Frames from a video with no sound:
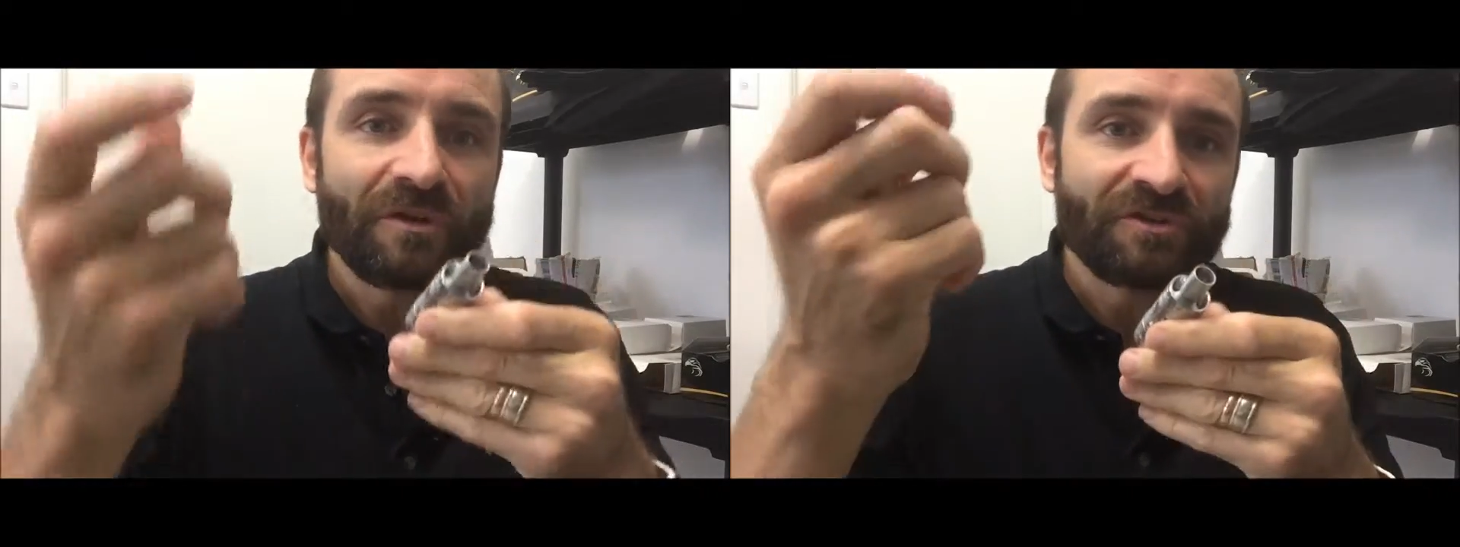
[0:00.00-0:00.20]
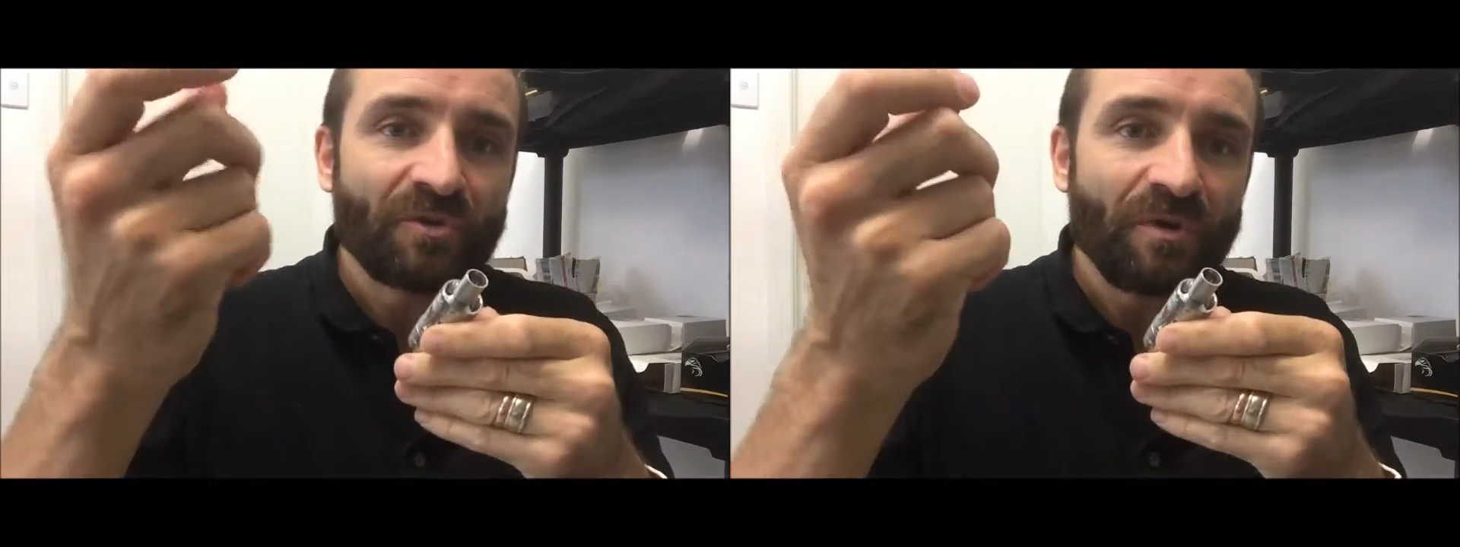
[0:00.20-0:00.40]

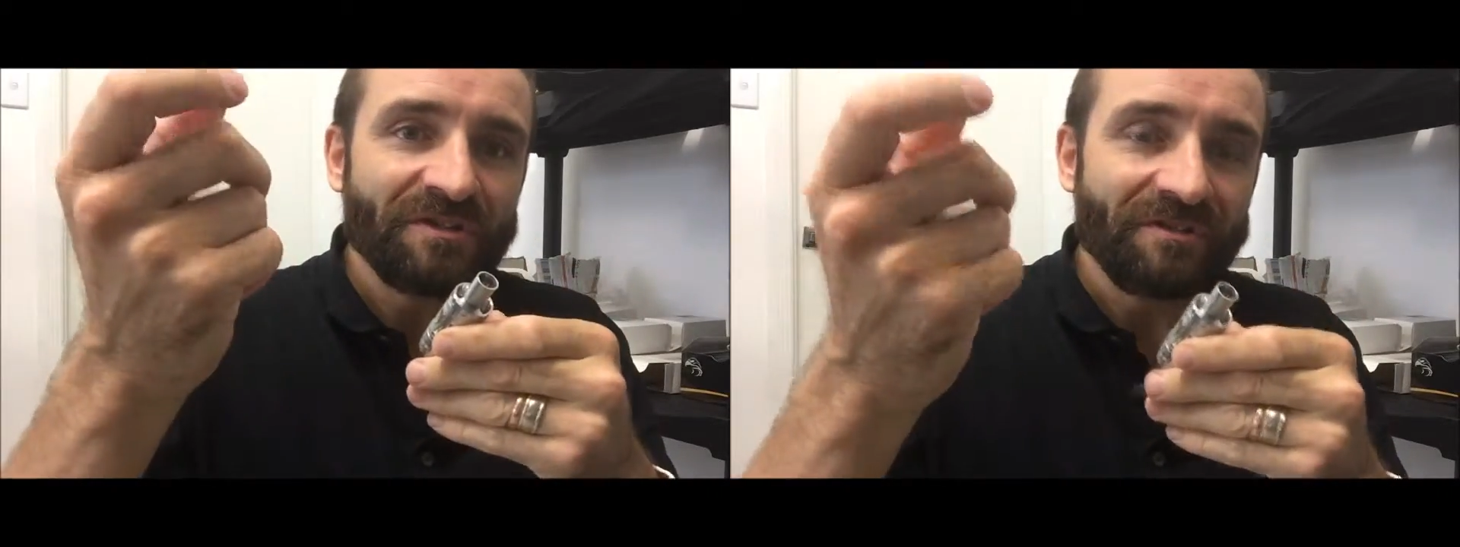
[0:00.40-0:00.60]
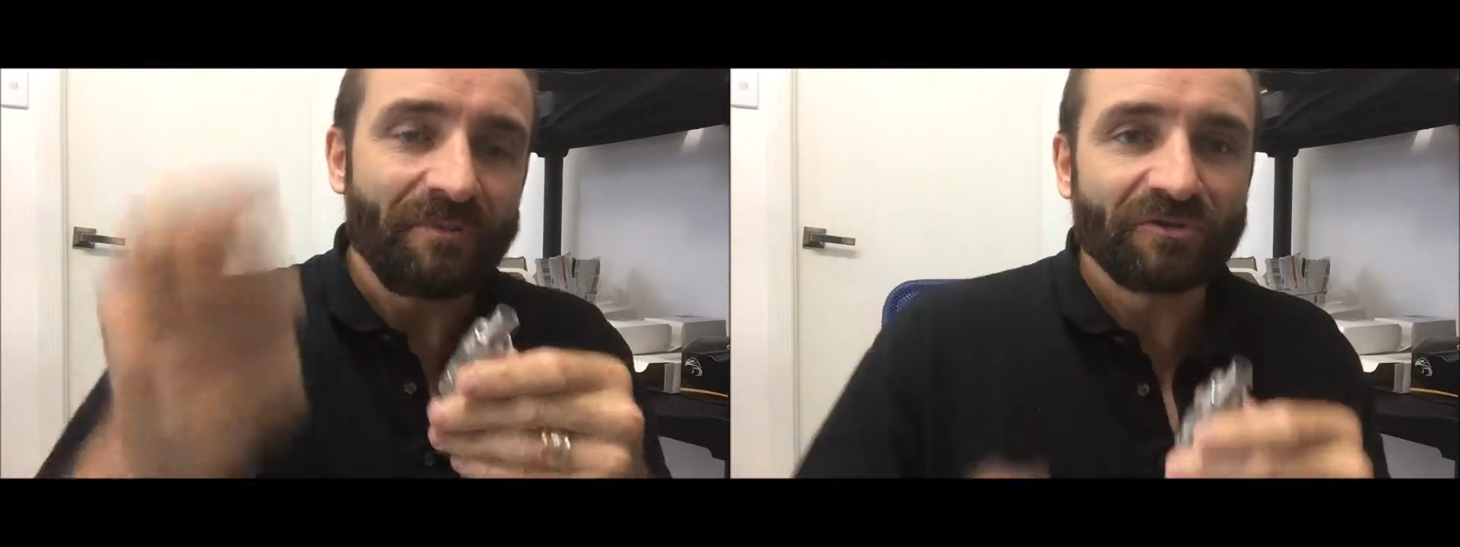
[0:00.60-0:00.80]
a
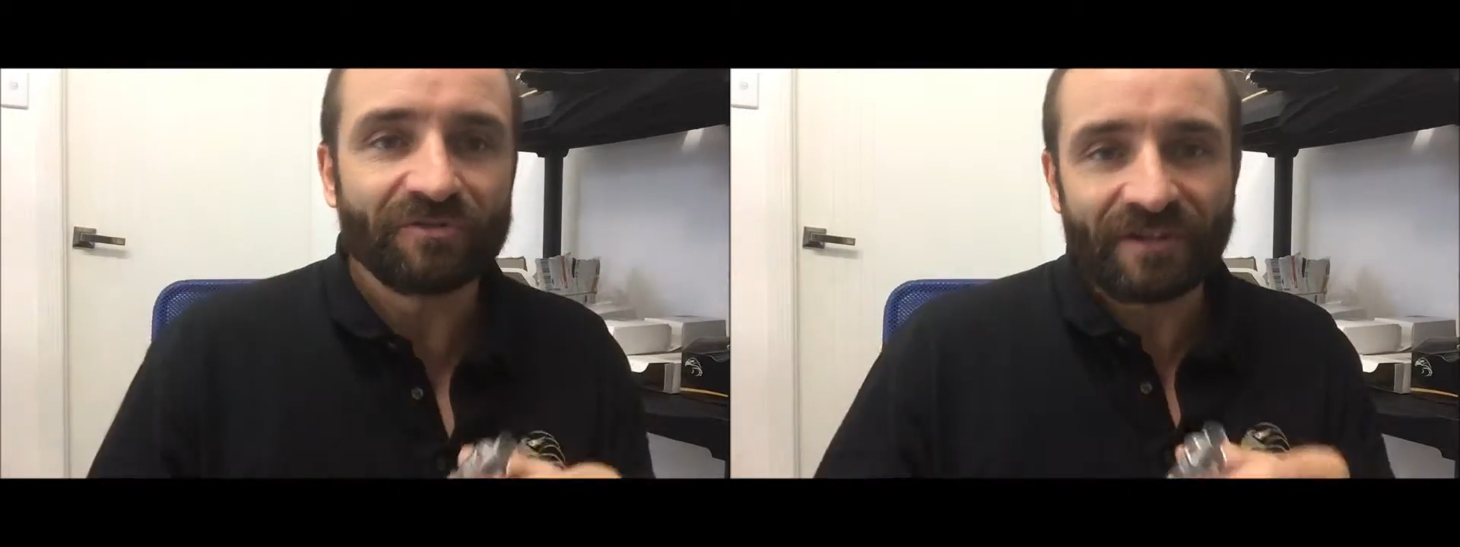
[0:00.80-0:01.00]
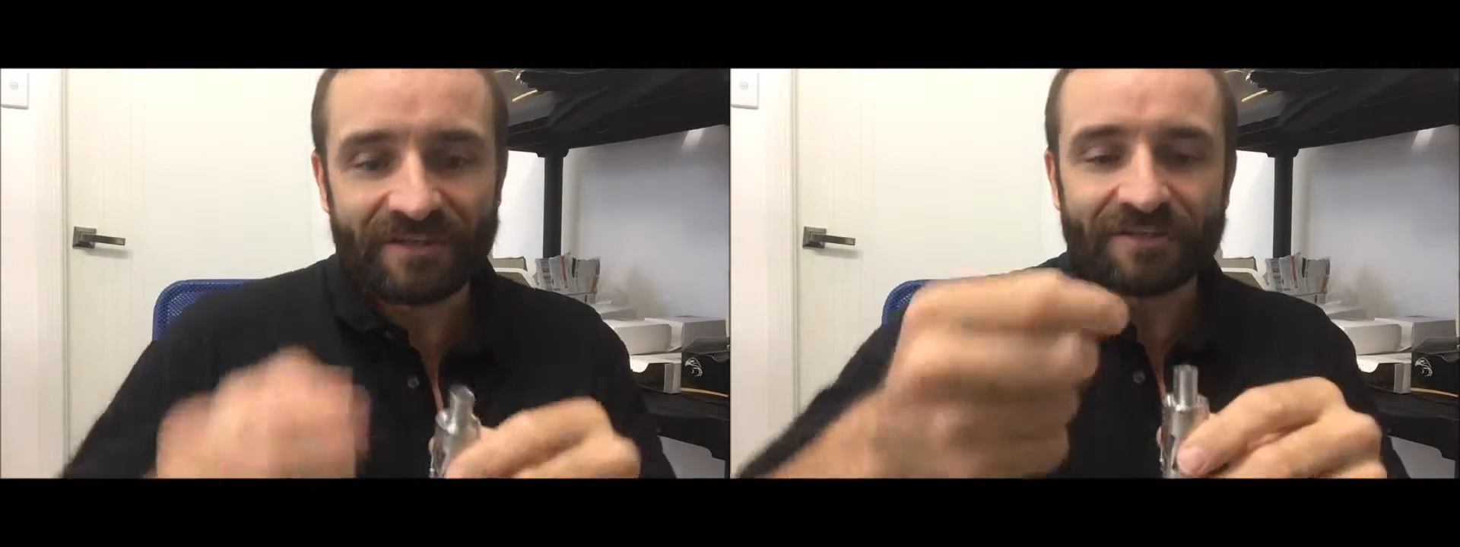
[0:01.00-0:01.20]
squeezy
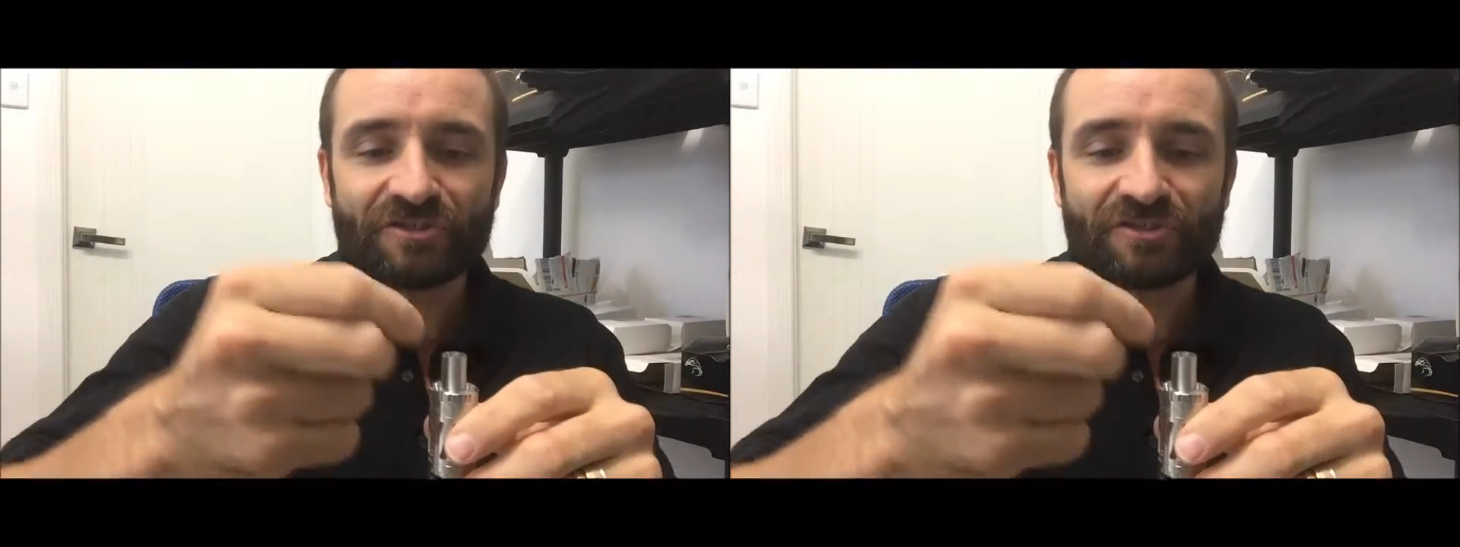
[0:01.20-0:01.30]
bottle that you can